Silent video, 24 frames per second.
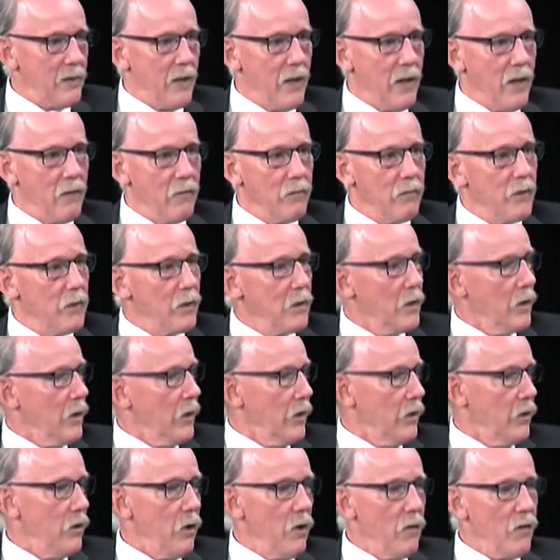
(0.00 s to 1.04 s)
They're
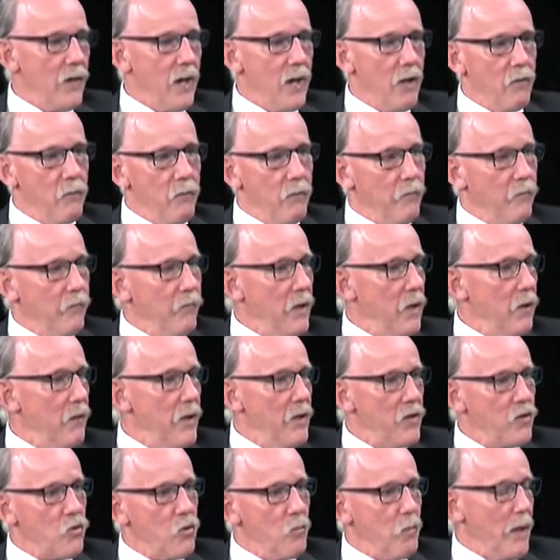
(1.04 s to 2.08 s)

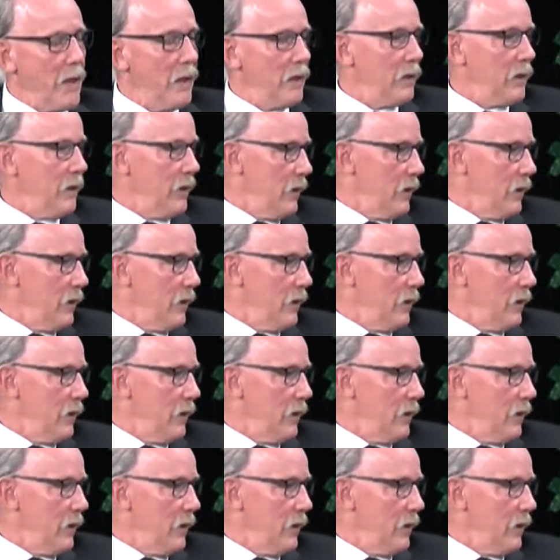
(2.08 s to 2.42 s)
very instrumental